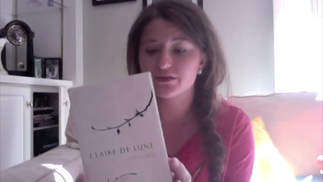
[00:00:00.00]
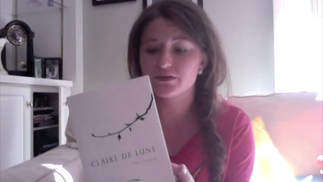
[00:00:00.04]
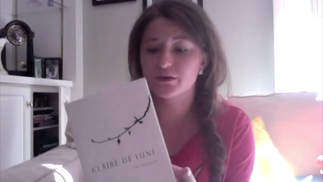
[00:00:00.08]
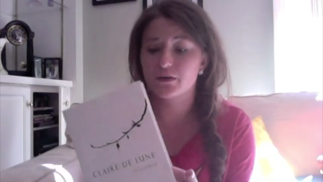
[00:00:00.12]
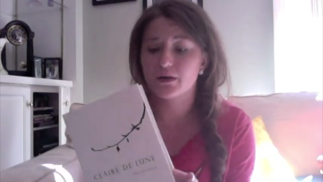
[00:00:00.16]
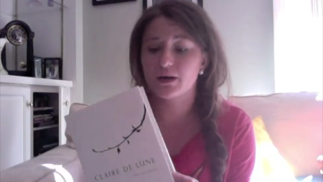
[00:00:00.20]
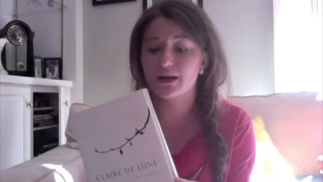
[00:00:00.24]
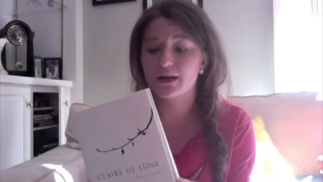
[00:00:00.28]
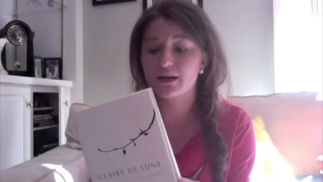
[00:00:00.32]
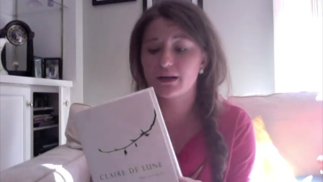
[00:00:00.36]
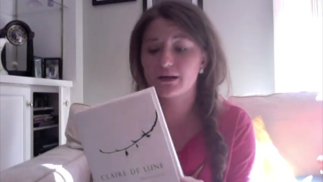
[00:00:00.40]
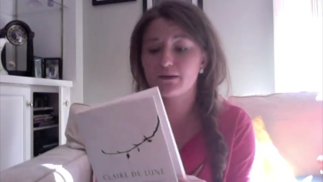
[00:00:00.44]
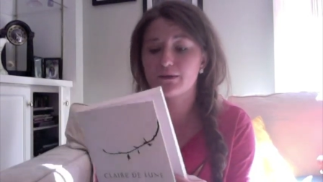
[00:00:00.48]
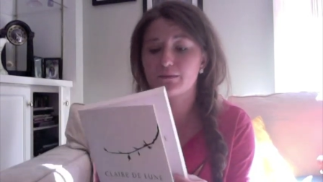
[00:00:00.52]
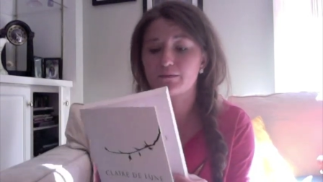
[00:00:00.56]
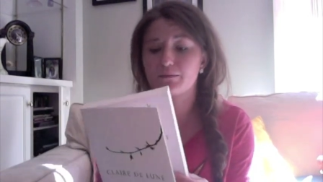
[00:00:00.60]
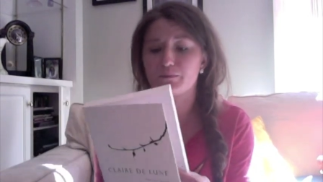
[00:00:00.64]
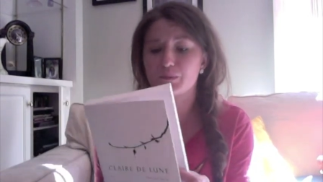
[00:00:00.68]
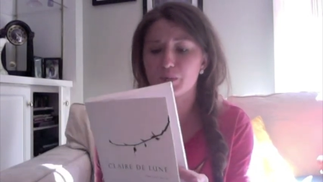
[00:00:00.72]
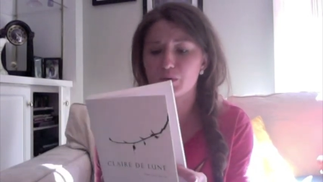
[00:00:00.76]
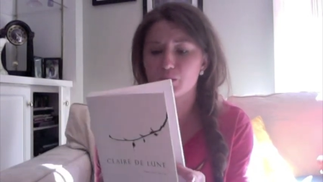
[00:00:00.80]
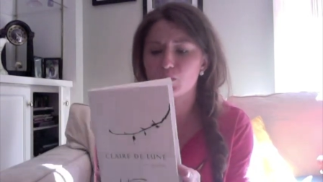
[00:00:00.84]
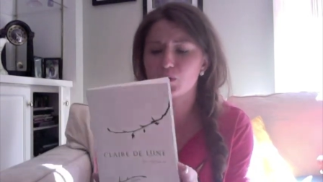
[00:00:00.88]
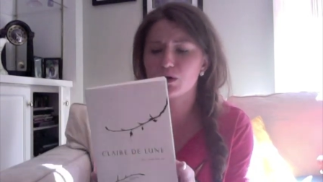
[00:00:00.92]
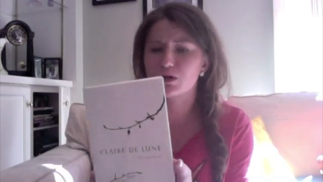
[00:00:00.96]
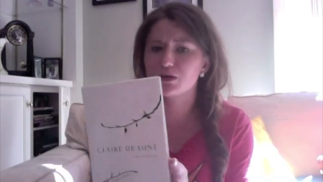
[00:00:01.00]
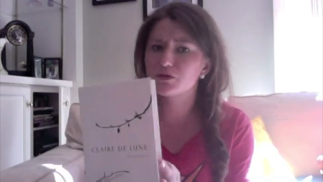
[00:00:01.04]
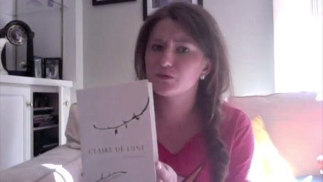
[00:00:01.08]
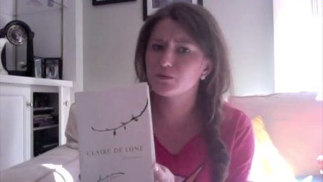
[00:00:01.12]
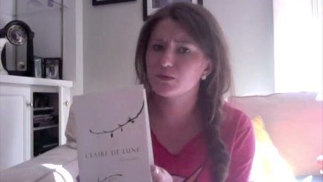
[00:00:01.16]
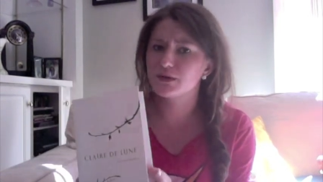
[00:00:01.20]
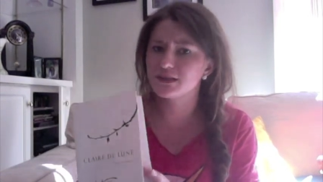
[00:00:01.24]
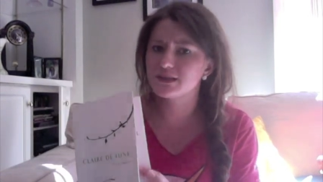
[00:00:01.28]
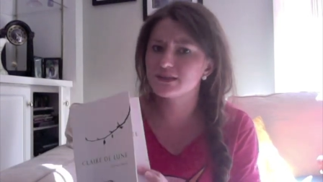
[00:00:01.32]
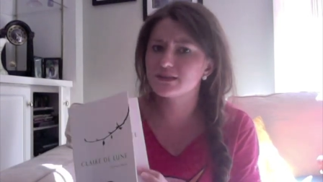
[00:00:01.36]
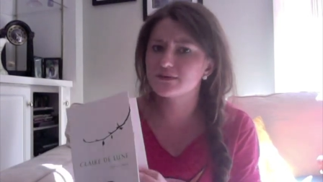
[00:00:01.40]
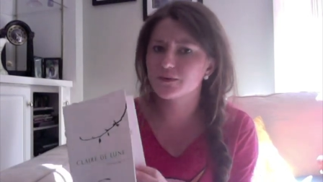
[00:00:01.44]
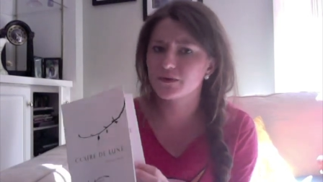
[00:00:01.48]
so I've been wanting to
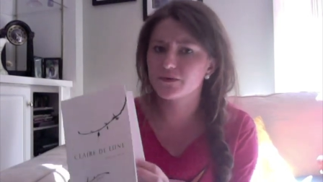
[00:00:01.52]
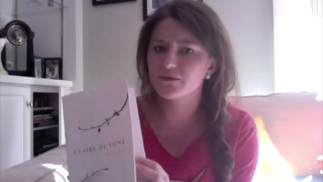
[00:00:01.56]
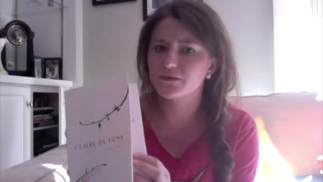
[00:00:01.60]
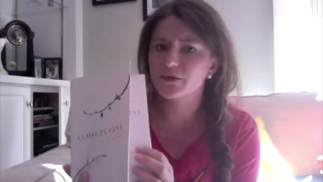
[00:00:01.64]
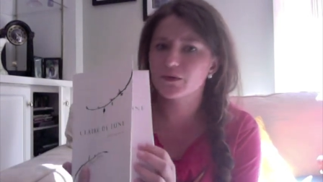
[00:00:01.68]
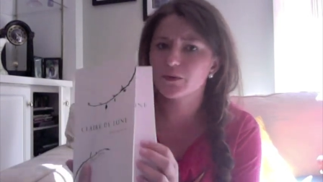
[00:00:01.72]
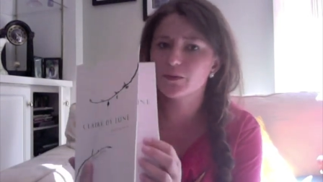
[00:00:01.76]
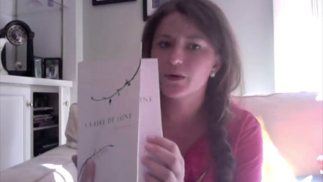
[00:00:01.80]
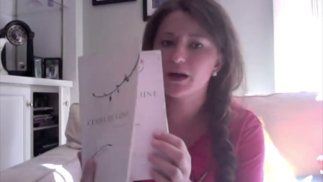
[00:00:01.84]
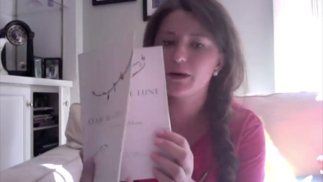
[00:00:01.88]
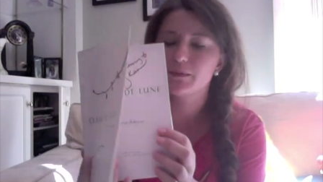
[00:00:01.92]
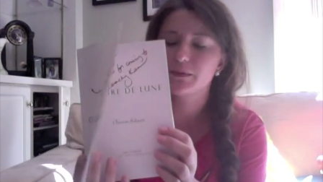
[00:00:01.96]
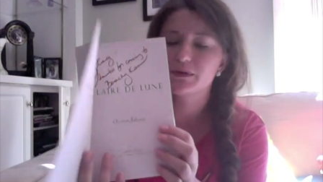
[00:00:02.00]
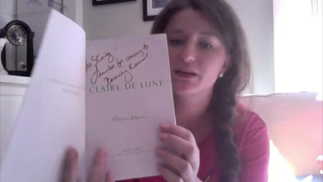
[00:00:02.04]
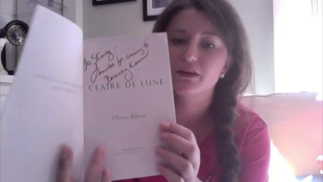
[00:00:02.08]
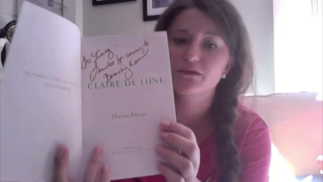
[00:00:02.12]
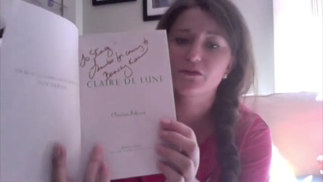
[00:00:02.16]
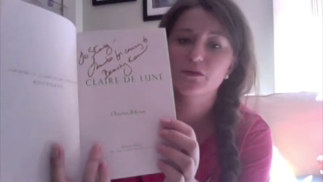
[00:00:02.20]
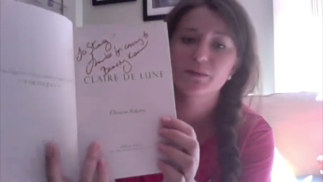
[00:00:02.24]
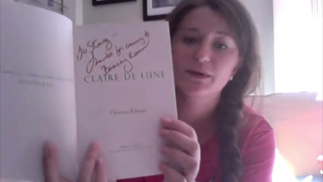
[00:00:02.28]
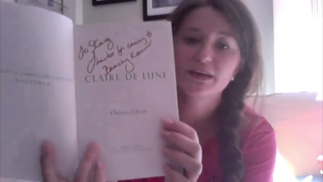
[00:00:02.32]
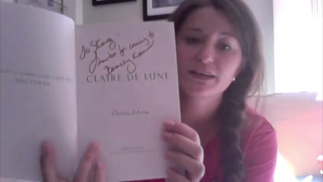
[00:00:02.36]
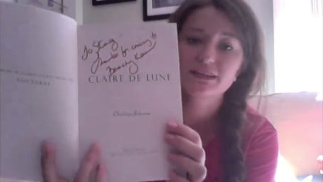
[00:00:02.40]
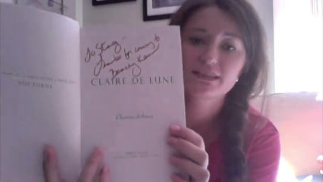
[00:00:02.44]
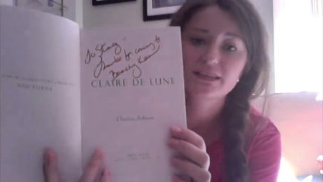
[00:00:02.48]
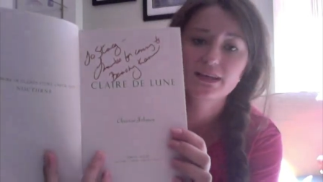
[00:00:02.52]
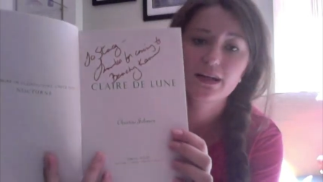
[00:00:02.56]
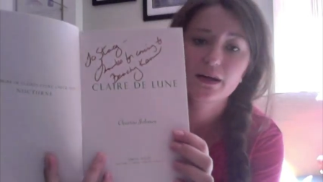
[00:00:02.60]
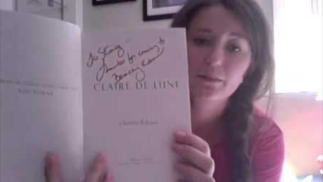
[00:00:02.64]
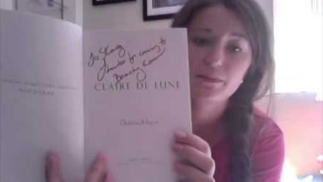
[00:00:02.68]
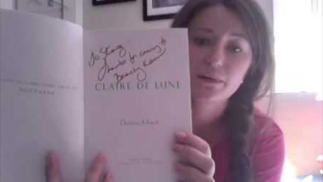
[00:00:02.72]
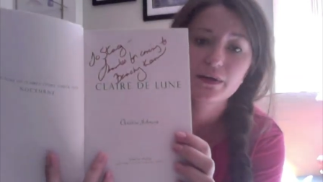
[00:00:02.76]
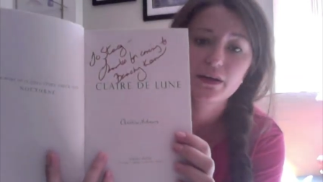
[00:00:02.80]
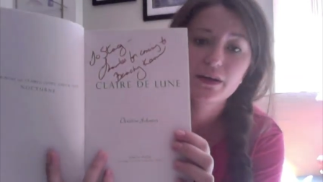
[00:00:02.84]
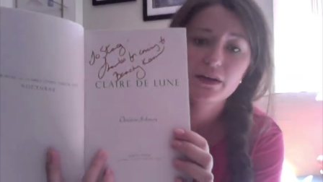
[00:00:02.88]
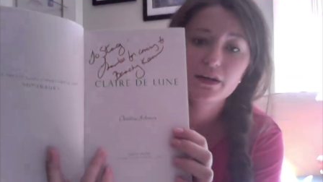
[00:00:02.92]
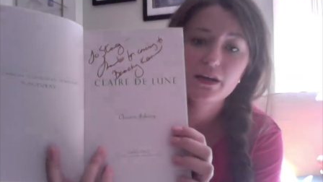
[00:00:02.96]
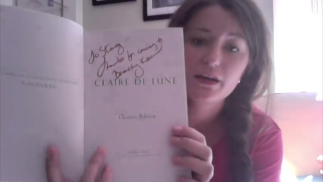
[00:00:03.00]
read this one for a while but never picked it up.